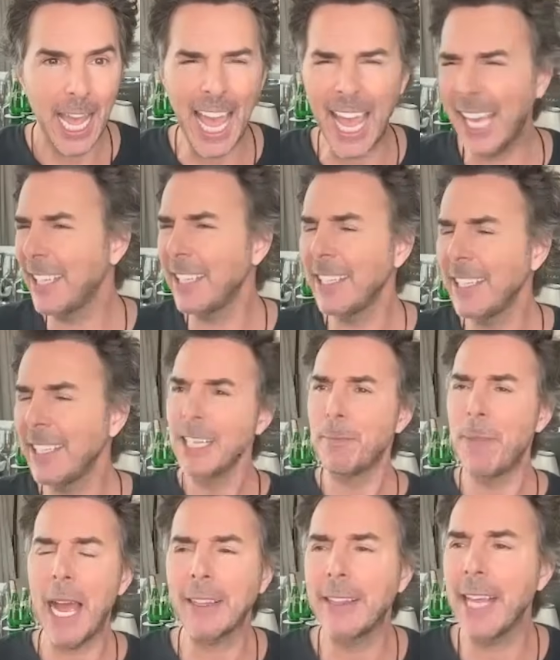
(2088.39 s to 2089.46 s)
And
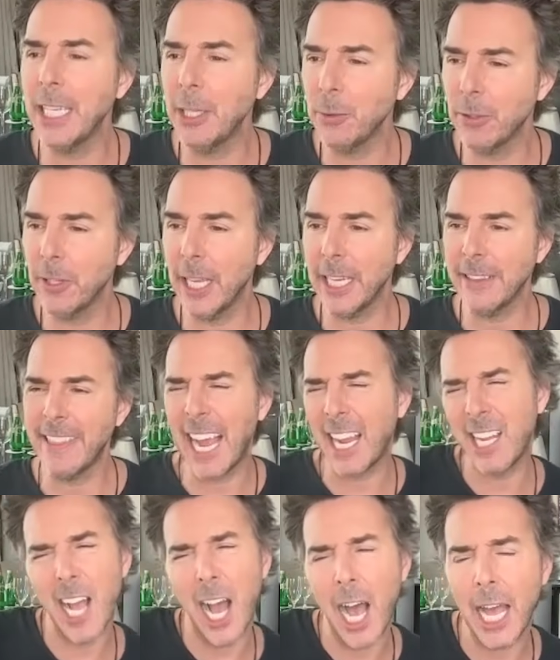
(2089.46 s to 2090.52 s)
back then he was like
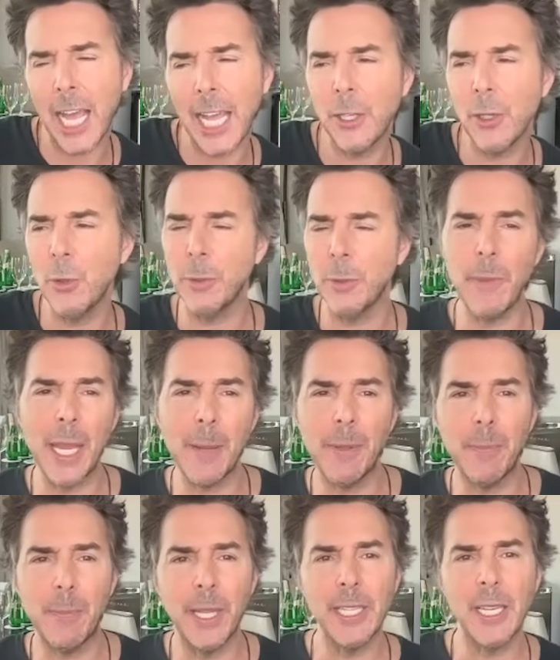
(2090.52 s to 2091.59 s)
that guy who had
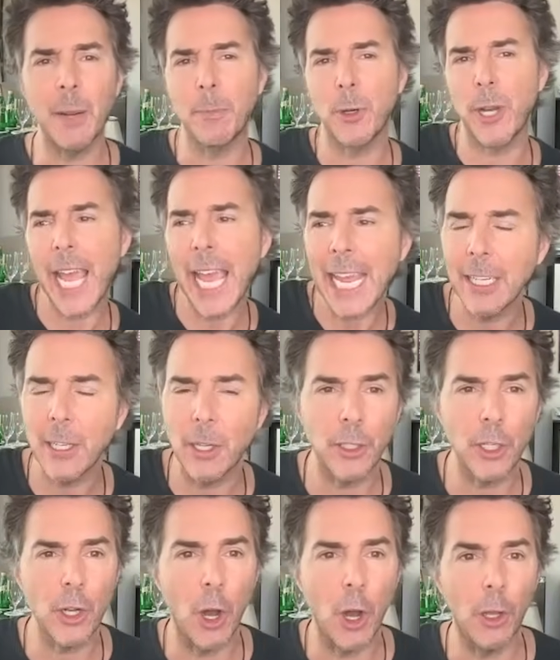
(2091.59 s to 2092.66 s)
maybe been number eight on
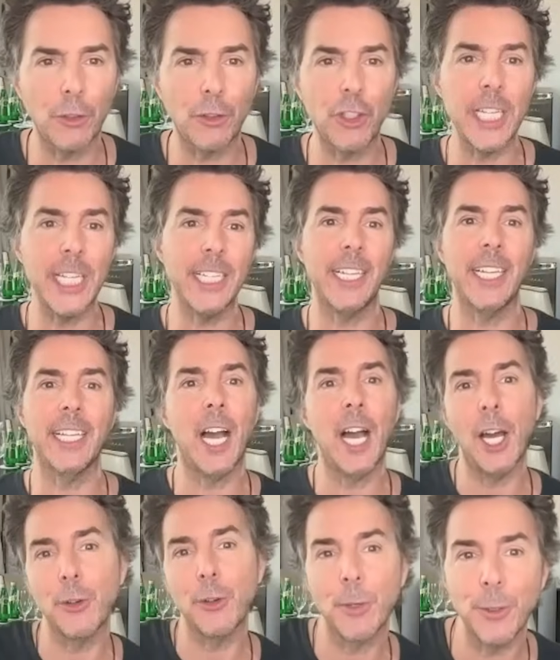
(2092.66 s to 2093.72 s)
the call sheet in
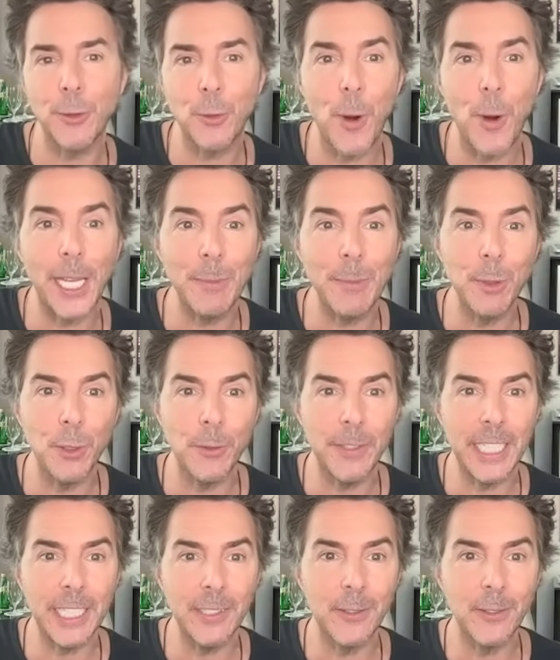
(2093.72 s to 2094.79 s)
120
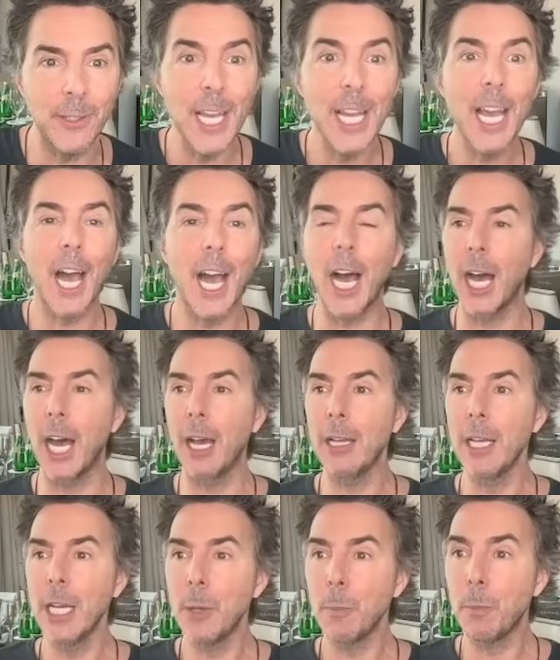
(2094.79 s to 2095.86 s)
movies. Uh,
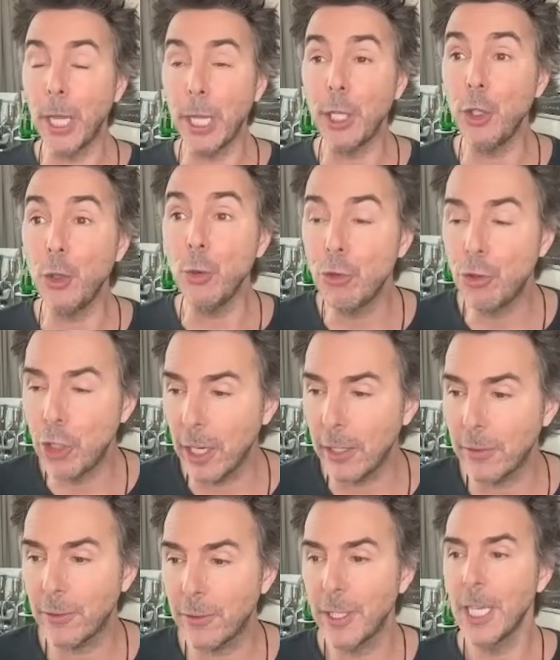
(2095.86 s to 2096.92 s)
but you
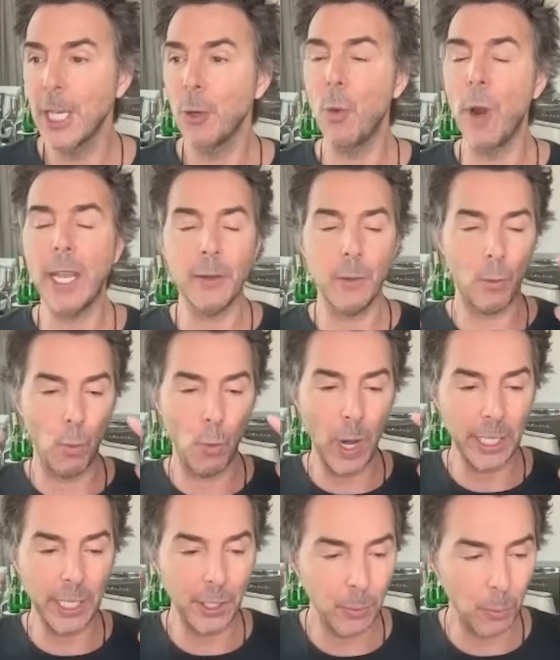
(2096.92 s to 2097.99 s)
just when
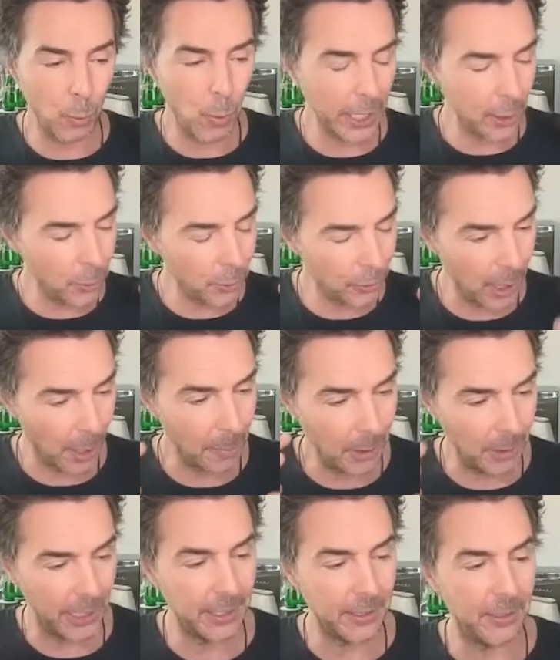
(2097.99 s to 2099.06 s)
when when you
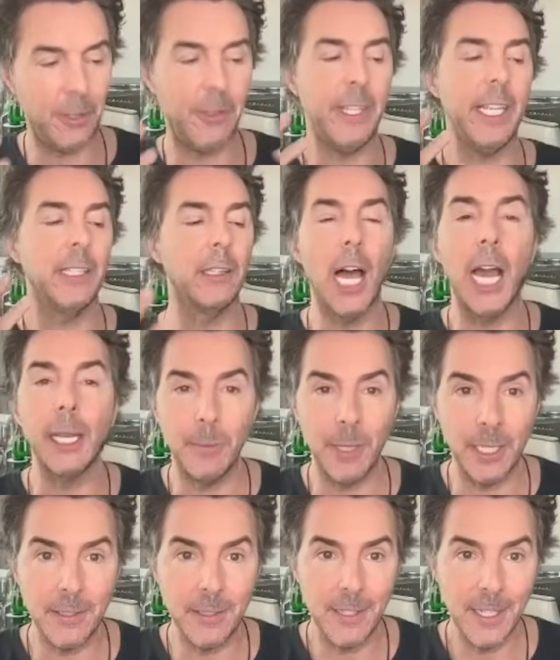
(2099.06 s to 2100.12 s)
stumble into the
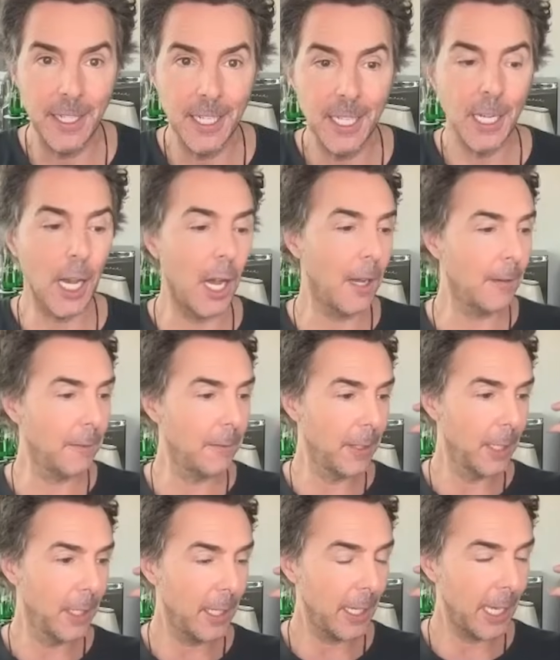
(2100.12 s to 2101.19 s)
alignment of
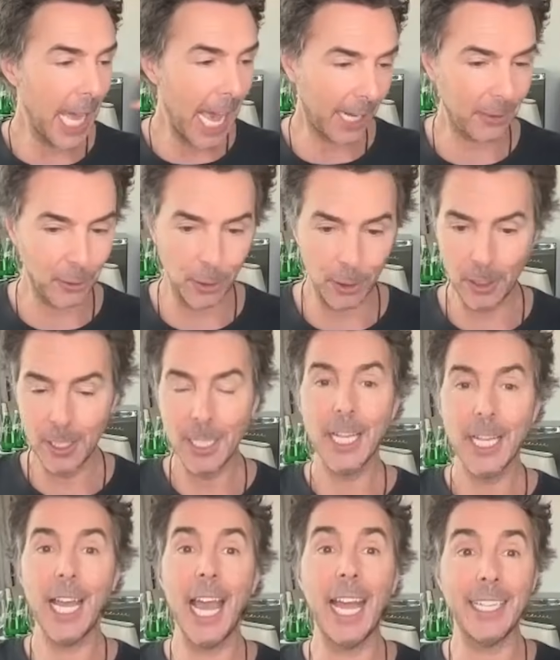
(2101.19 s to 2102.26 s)
actor
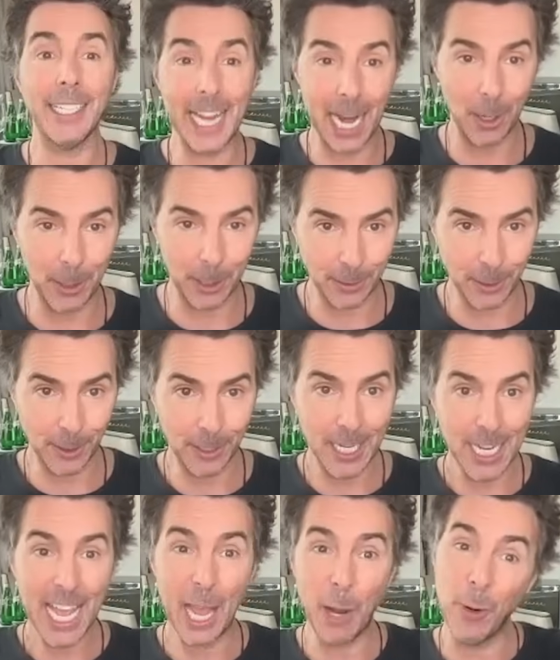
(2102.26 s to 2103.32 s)
and character,
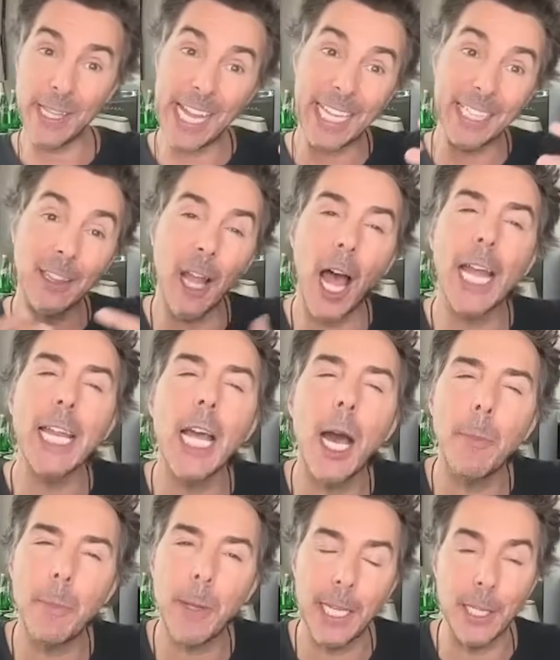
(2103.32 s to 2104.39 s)
and when they line
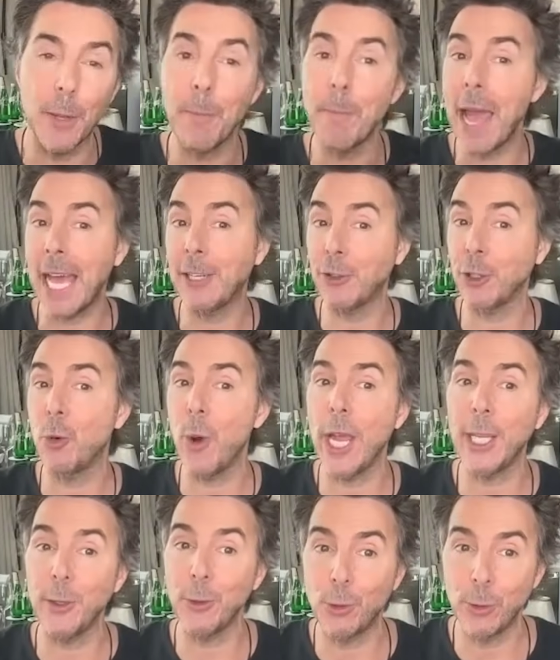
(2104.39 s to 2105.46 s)
up in the magic way
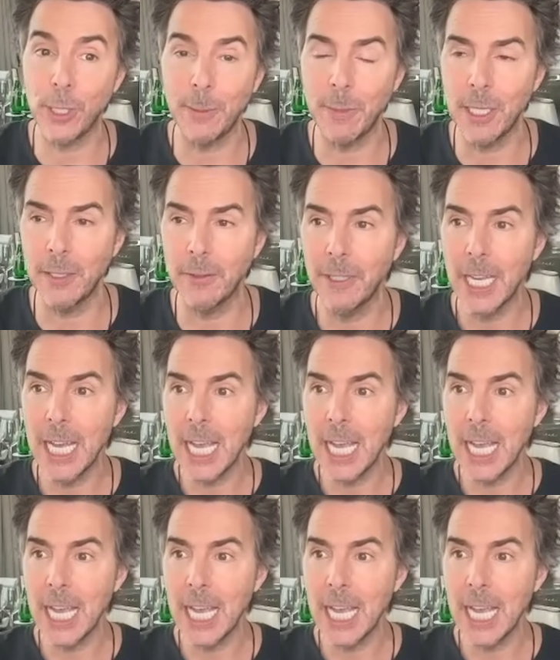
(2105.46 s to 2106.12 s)
you dream of,